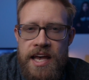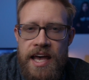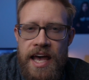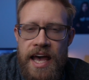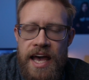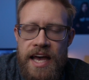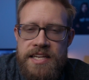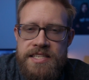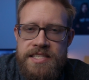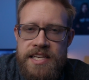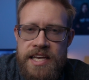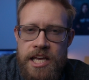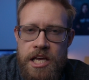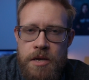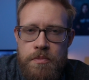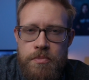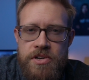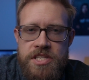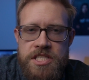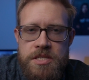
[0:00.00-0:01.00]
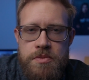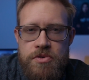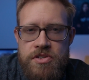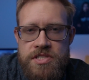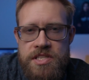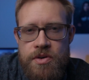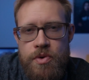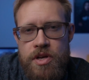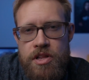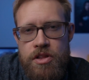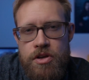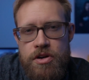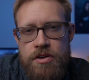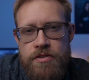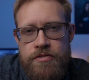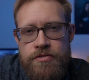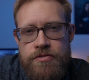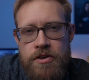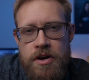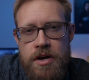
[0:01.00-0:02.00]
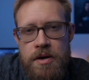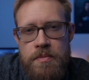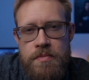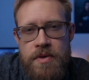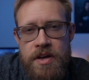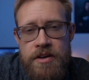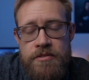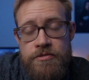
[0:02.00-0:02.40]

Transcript: and taking principles that we learned from